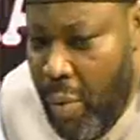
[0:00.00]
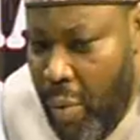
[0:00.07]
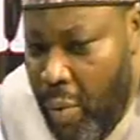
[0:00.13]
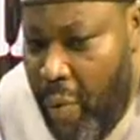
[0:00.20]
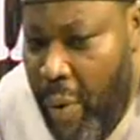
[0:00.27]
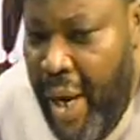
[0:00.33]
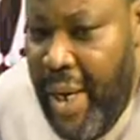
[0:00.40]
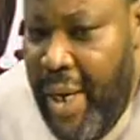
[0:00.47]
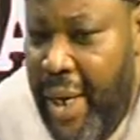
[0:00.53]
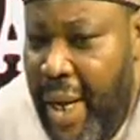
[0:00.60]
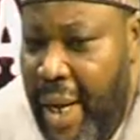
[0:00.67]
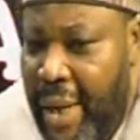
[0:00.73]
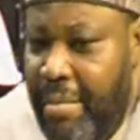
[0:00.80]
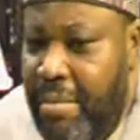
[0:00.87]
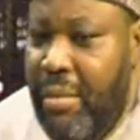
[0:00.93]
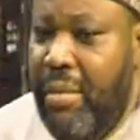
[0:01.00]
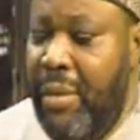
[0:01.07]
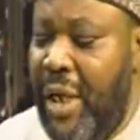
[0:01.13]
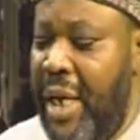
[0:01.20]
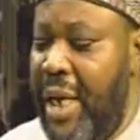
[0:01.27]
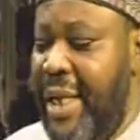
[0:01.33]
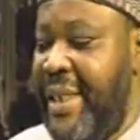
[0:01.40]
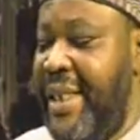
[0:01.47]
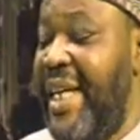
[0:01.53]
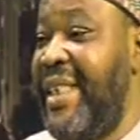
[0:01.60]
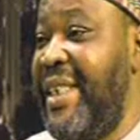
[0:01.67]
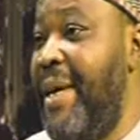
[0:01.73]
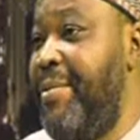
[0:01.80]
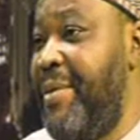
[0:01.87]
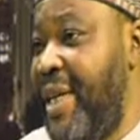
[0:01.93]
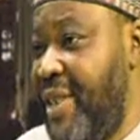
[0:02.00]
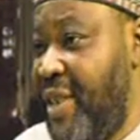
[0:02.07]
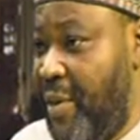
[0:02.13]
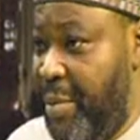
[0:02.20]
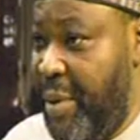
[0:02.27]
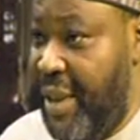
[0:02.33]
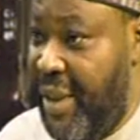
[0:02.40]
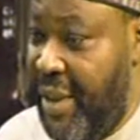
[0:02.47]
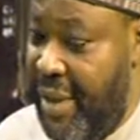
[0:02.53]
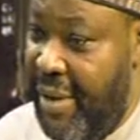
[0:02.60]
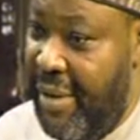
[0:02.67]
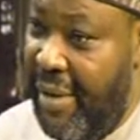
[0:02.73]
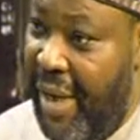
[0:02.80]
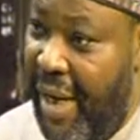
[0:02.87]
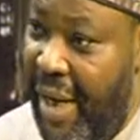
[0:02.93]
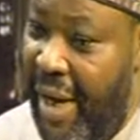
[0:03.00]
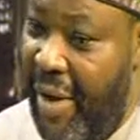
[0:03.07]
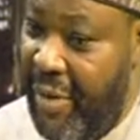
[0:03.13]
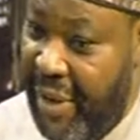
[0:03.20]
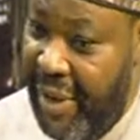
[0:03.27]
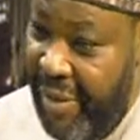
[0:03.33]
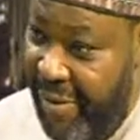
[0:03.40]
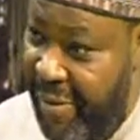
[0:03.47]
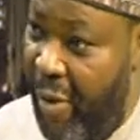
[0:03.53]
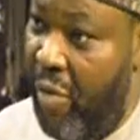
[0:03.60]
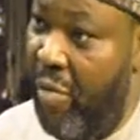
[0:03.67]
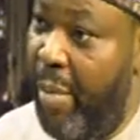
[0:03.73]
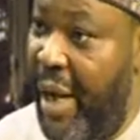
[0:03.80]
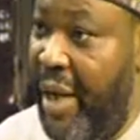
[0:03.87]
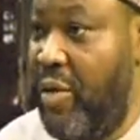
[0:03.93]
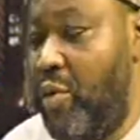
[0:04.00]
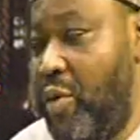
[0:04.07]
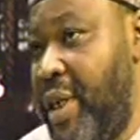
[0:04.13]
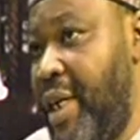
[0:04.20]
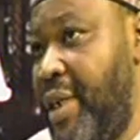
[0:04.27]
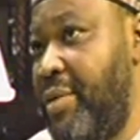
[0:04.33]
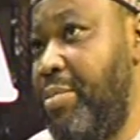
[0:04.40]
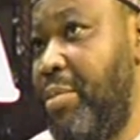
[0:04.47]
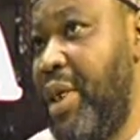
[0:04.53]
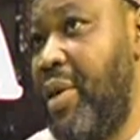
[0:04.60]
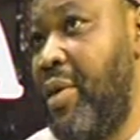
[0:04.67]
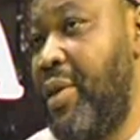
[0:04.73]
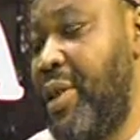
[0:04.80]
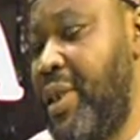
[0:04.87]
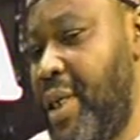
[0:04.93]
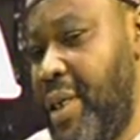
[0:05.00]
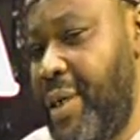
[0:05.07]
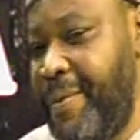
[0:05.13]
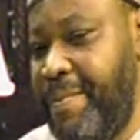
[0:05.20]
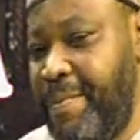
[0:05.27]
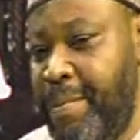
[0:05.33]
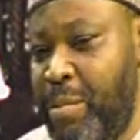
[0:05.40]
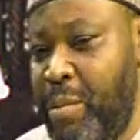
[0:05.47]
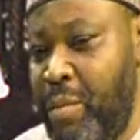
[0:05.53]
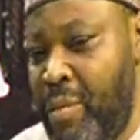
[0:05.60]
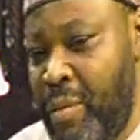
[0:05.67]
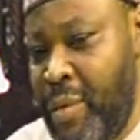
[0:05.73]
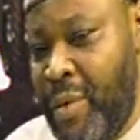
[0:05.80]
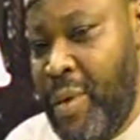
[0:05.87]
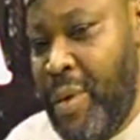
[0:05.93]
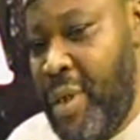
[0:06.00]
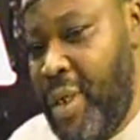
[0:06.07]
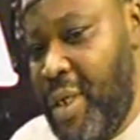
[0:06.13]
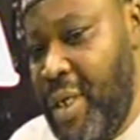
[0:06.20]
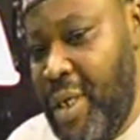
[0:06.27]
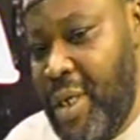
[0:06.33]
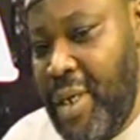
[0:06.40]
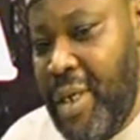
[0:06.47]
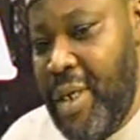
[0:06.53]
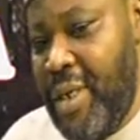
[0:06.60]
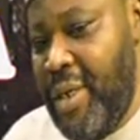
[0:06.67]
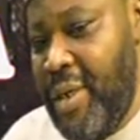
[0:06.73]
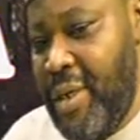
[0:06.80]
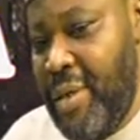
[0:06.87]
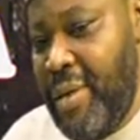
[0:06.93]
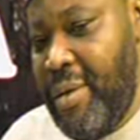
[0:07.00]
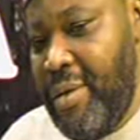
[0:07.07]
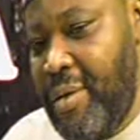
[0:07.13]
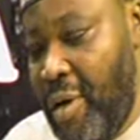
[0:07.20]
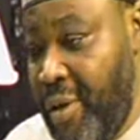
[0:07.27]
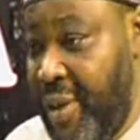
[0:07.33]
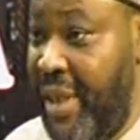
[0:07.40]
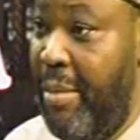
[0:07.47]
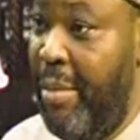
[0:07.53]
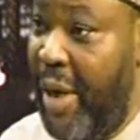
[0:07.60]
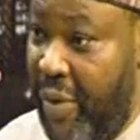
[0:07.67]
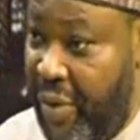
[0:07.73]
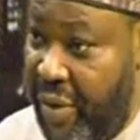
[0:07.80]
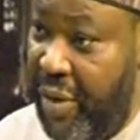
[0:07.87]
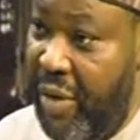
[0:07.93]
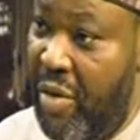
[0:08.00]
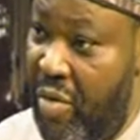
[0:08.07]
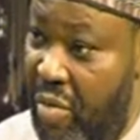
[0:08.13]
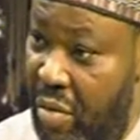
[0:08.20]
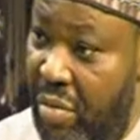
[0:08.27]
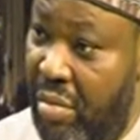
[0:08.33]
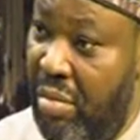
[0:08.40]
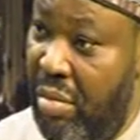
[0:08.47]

Well, in his acceptance speech, I'll still fall back to that, because he talks about, you know,